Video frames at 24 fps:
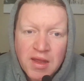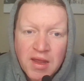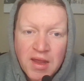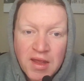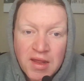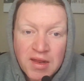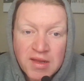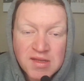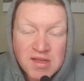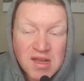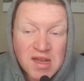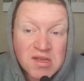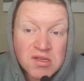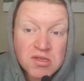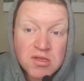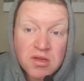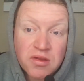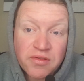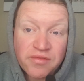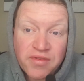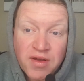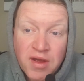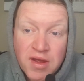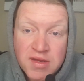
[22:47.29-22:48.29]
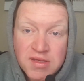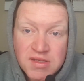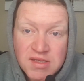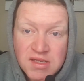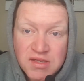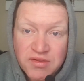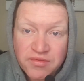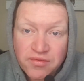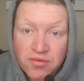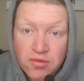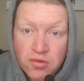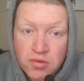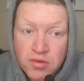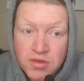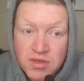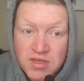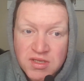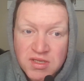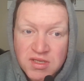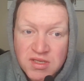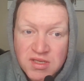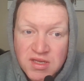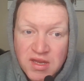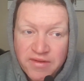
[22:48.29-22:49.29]
his last 2 fights he's fought
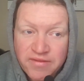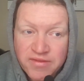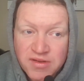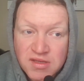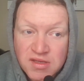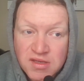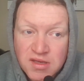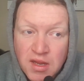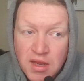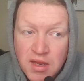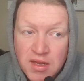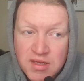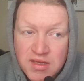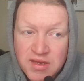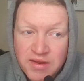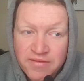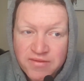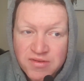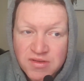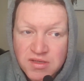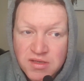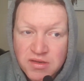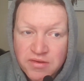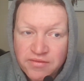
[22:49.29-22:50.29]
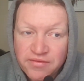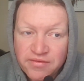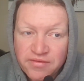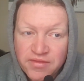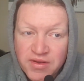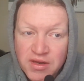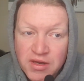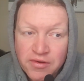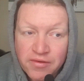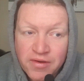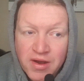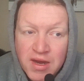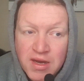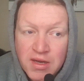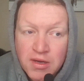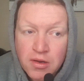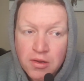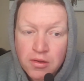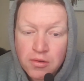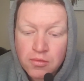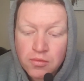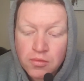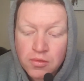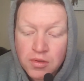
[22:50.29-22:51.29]
Davidson
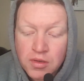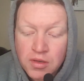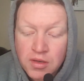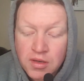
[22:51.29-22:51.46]
Figueiredo.